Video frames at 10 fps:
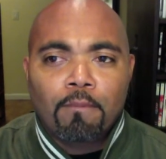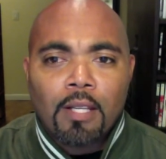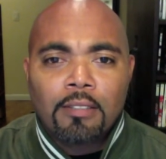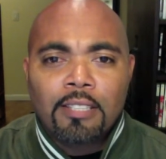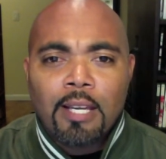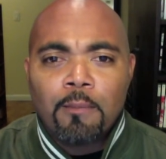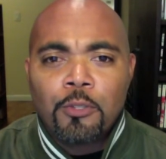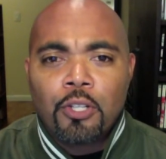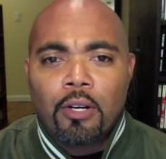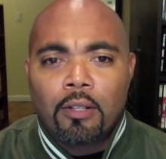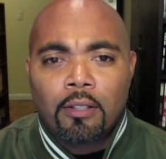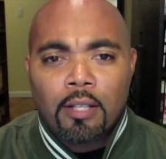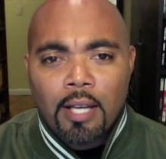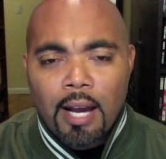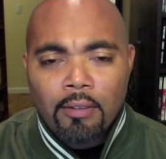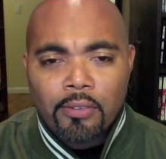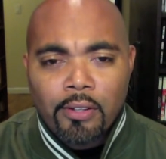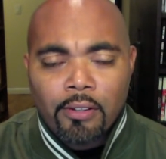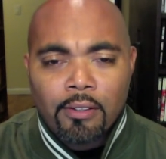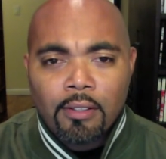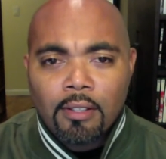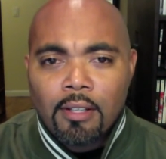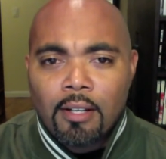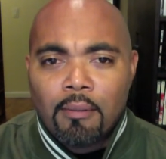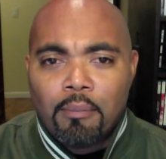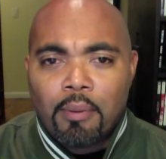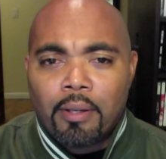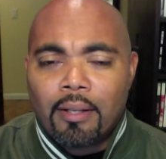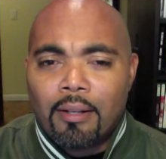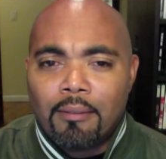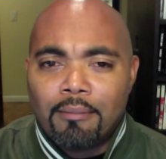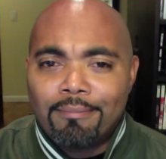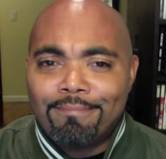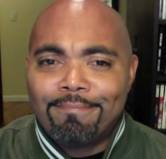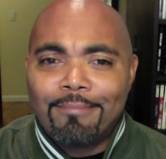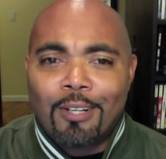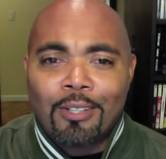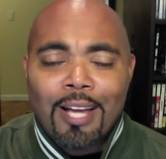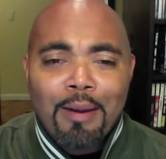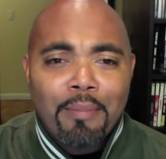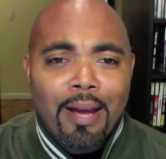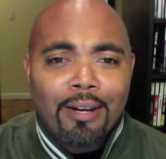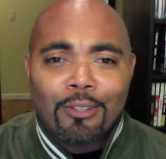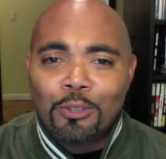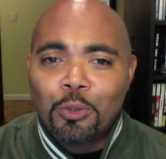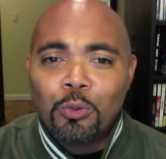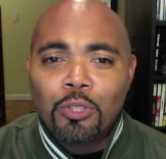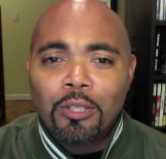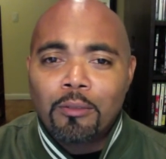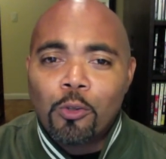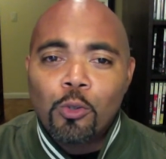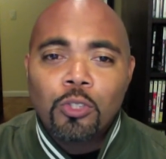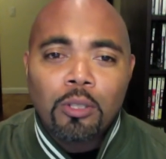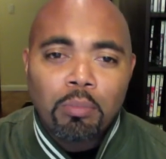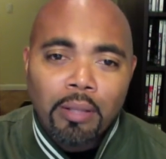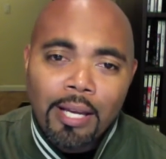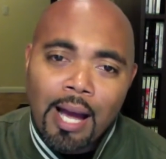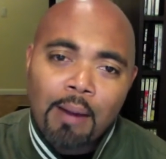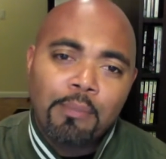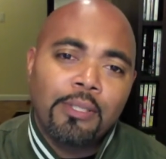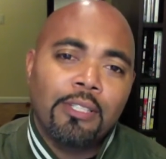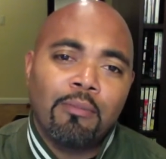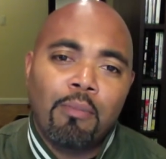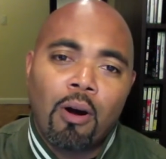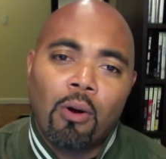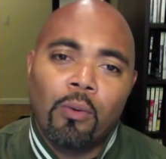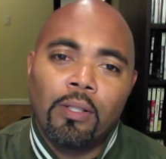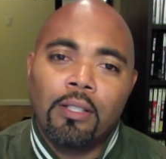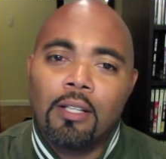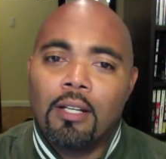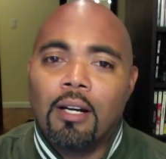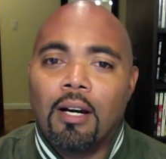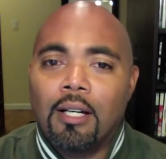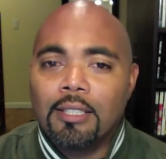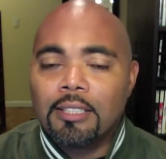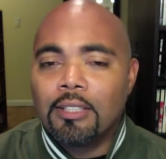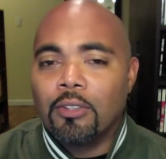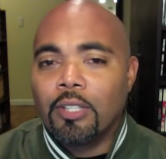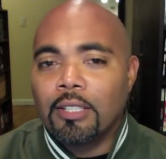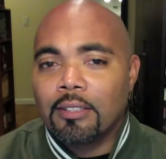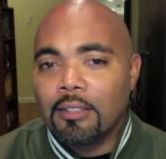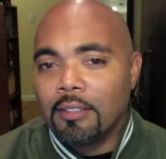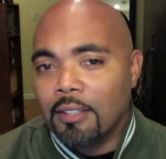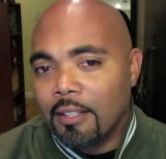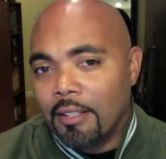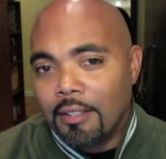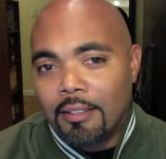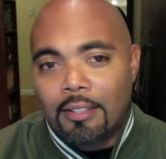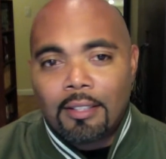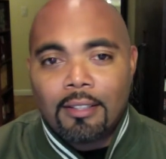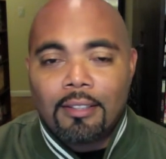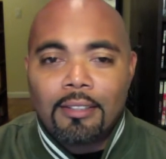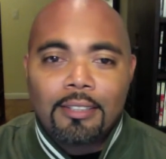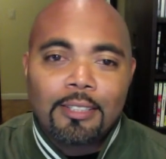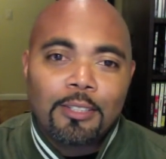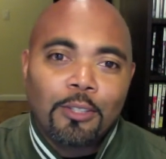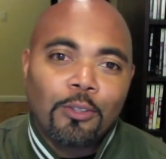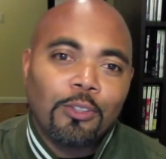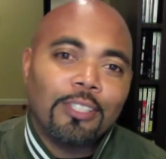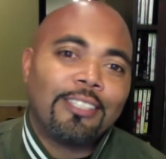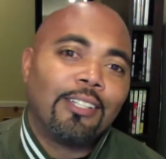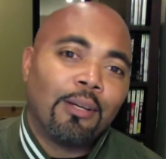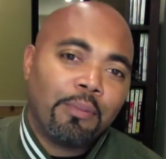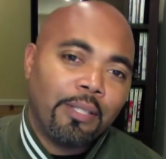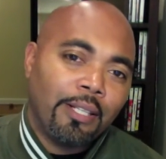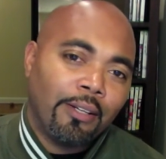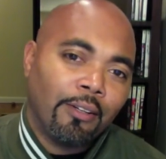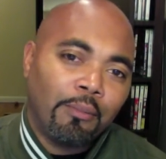Sam Chung out there. But our linebackers, who's gonna play opposite of Barwin, still yet to, it's still up in the air.